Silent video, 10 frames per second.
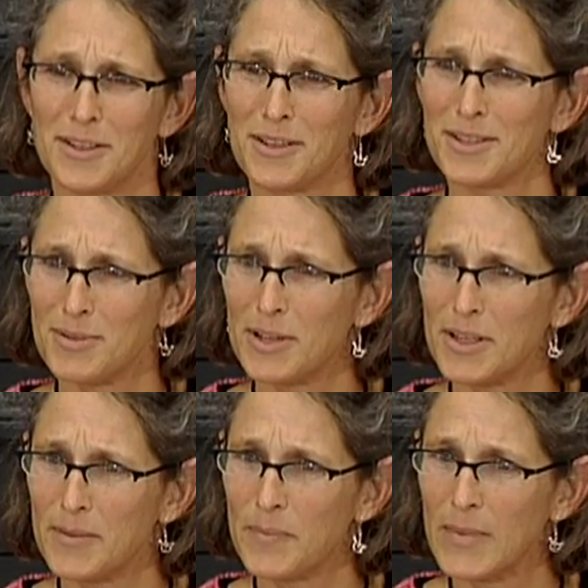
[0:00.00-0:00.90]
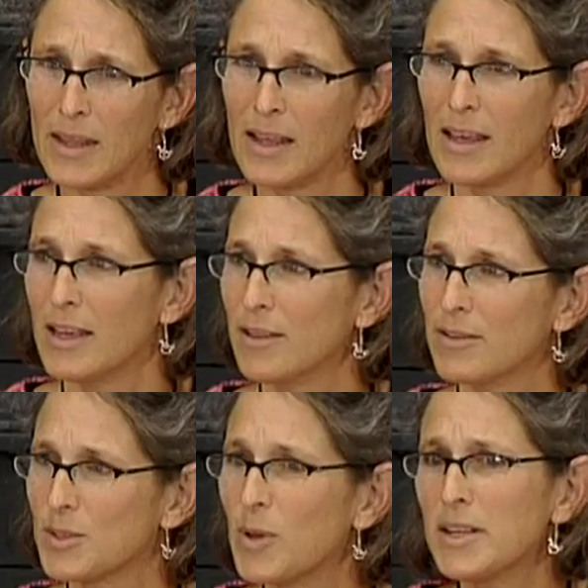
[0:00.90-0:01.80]
feel this way? And the
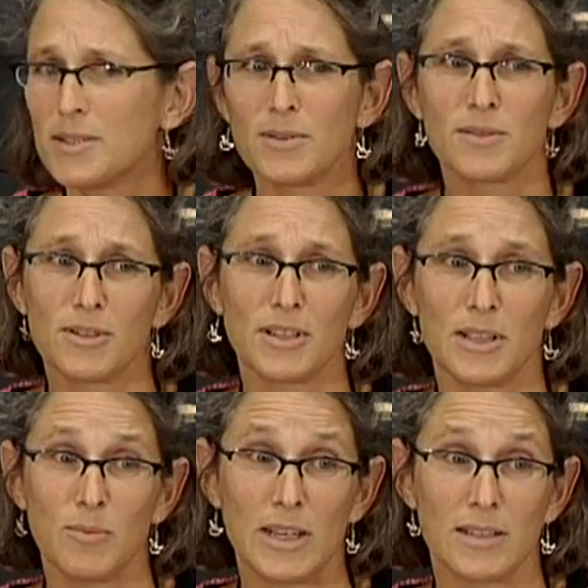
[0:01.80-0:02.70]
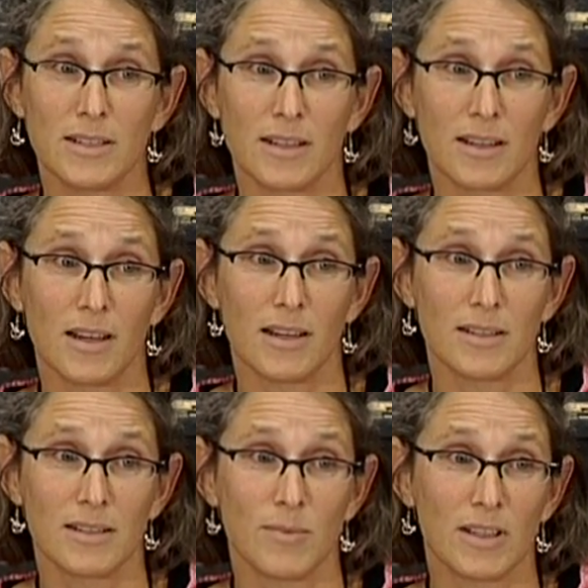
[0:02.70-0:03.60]
response was really amazing. I
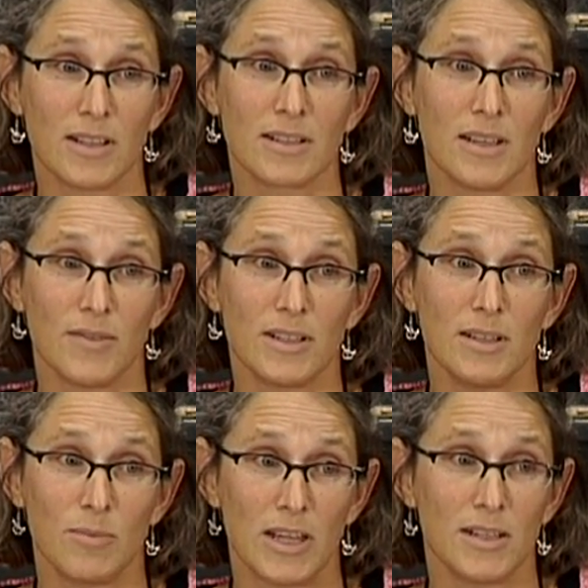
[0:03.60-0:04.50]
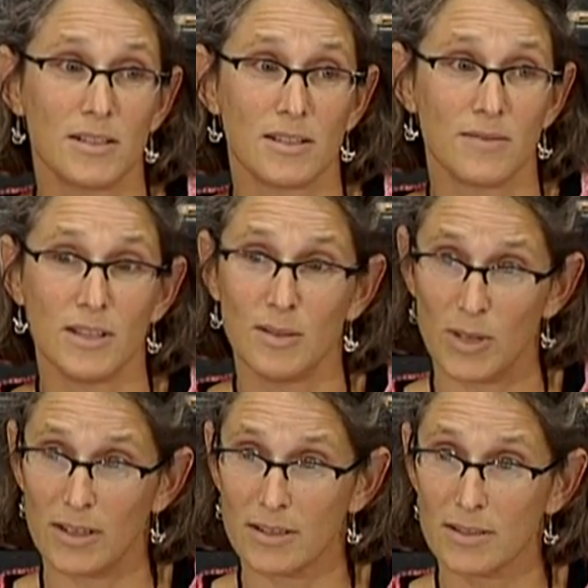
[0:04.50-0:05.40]
got something like 17 pages of
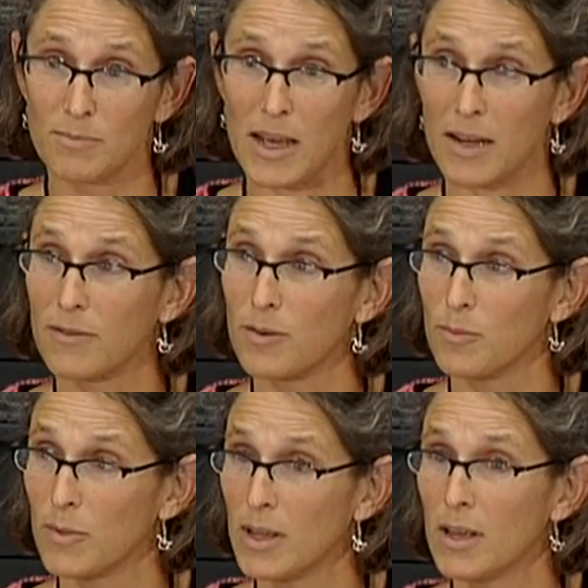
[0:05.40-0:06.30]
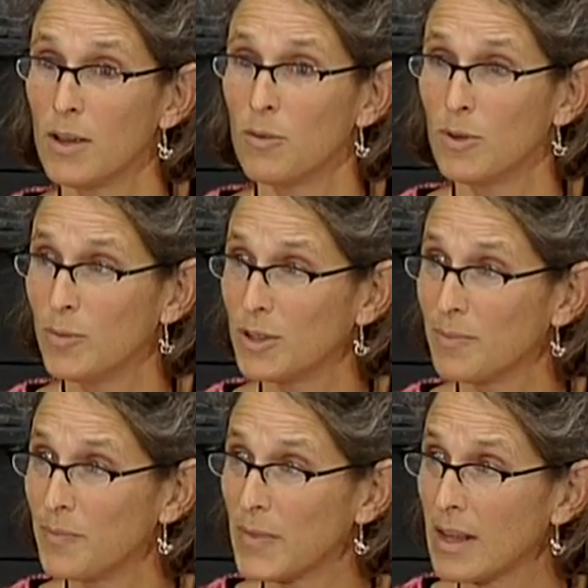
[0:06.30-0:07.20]
emails back from women.
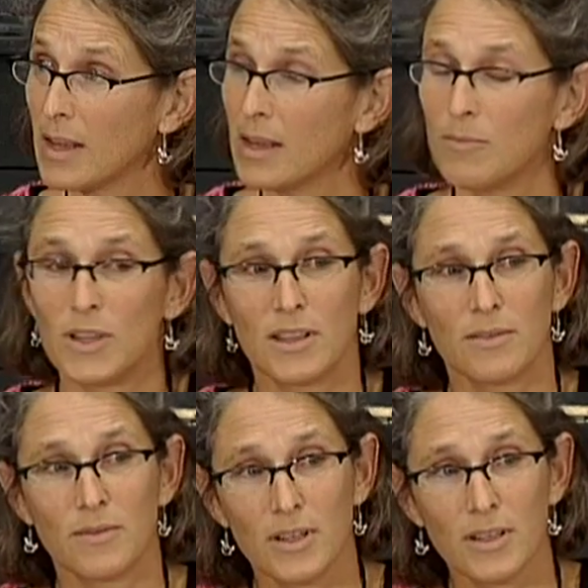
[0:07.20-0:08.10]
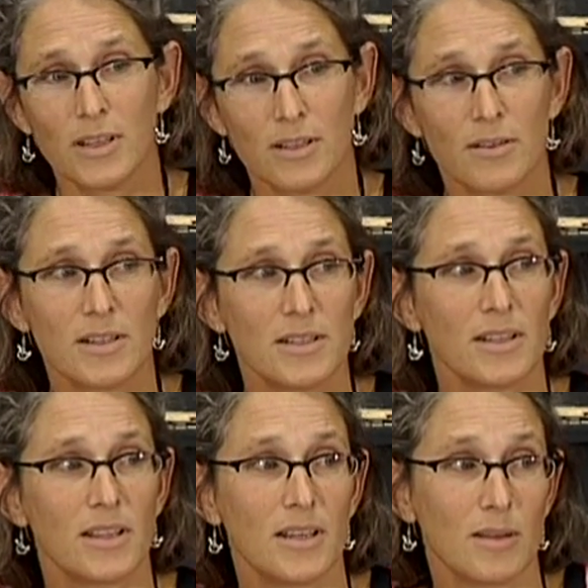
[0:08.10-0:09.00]
But the really
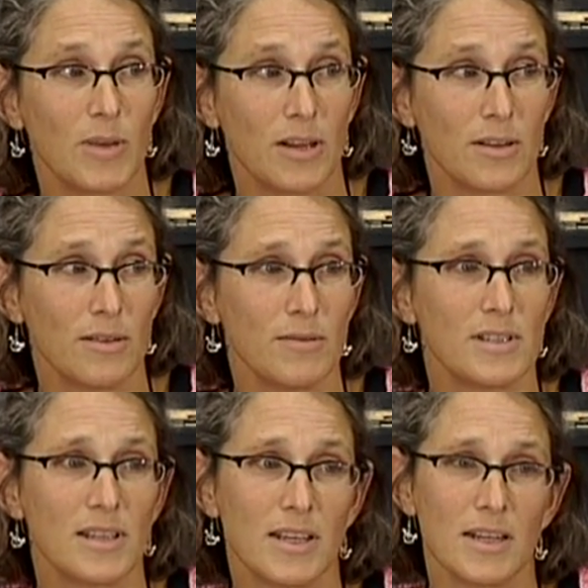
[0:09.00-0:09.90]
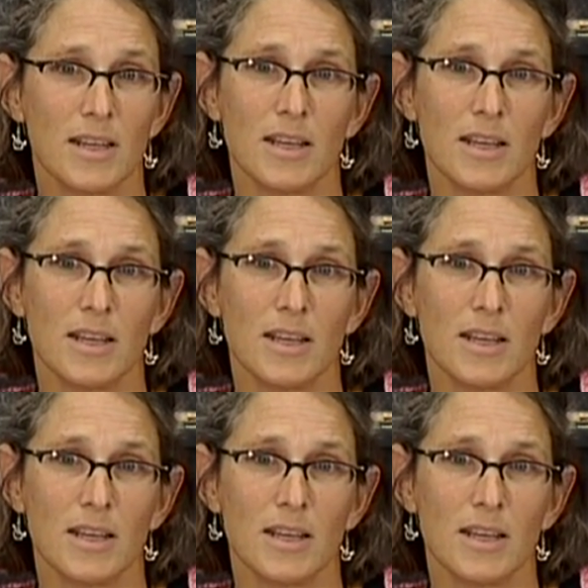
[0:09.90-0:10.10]
interesting thing about it was that